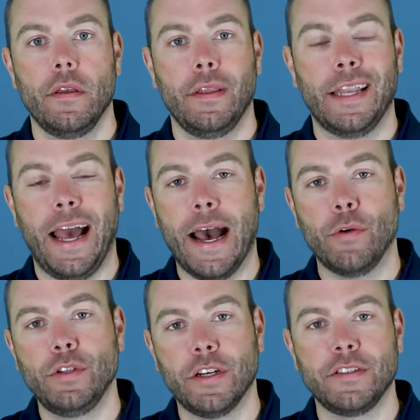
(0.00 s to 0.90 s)
And
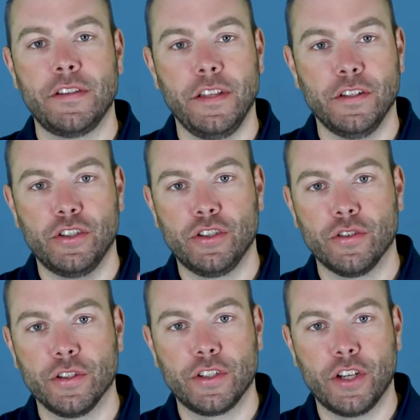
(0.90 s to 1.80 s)
how does the
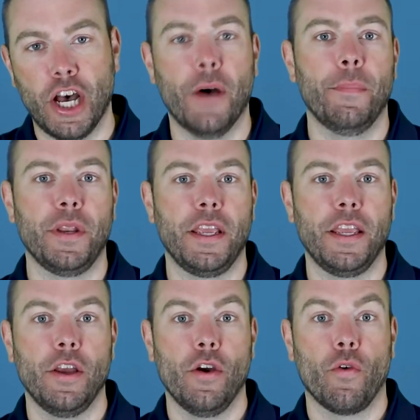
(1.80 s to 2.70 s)
insurance
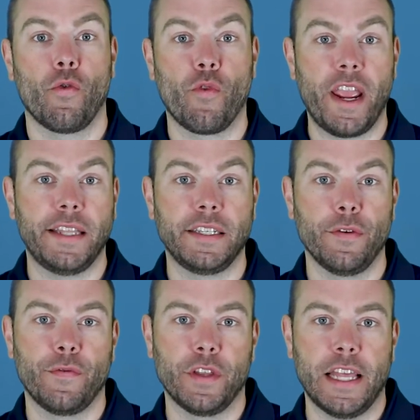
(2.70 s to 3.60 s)
company rate
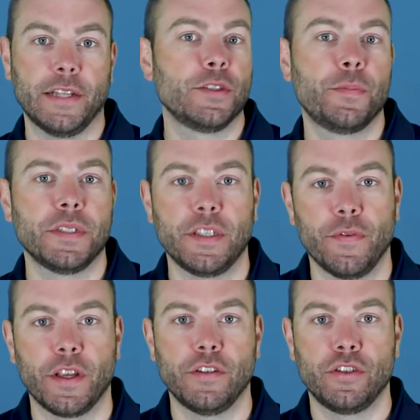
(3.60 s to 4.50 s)
for that
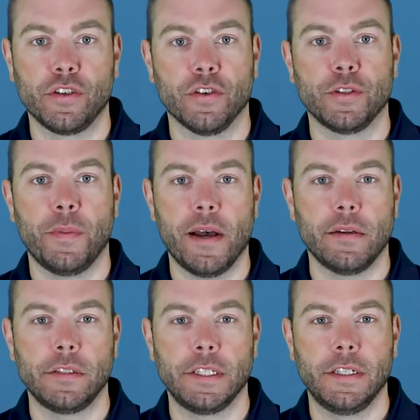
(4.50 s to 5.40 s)
specific insurance
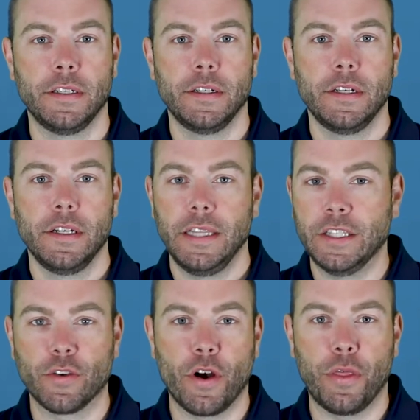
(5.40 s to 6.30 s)
policy?
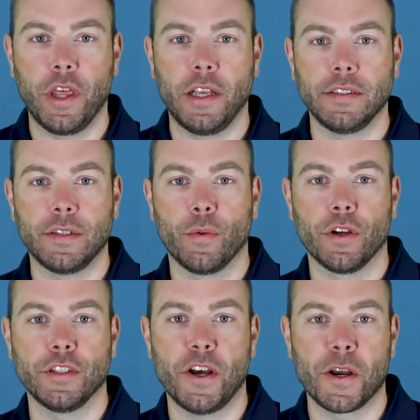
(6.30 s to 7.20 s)
These are all things that we're
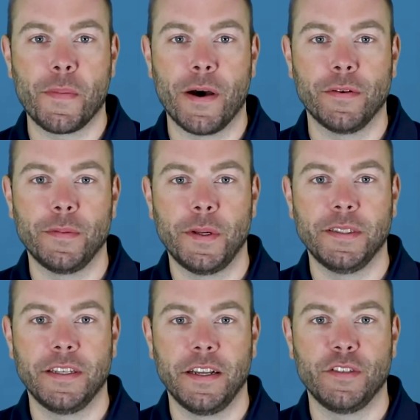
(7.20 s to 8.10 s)
going to talk about in
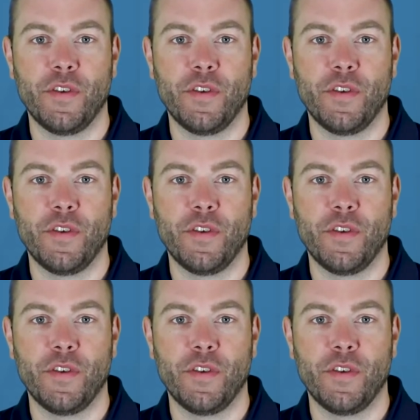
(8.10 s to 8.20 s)
today's